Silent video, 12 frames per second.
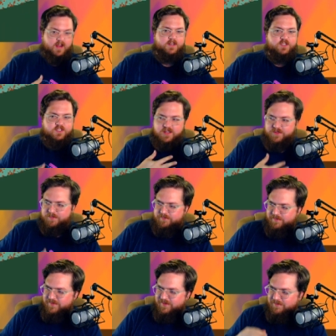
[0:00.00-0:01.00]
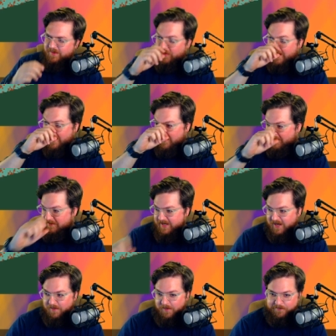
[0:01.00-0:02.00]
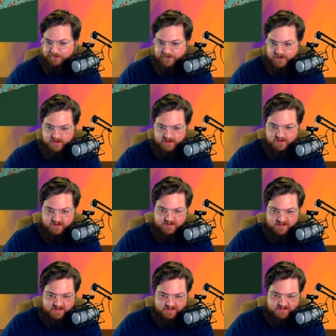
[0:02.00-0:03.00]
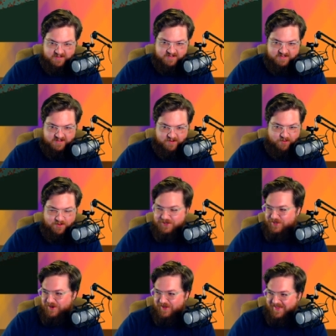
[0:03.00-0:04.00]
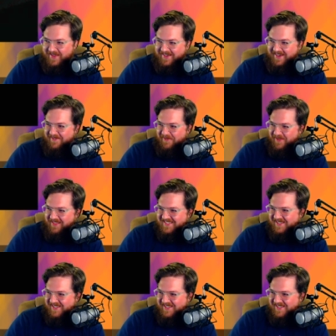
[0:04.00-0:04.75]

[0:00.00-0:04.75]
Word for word: just saw the, the... Wow, I'm terrible wore the shirt all day. Didn't realize it.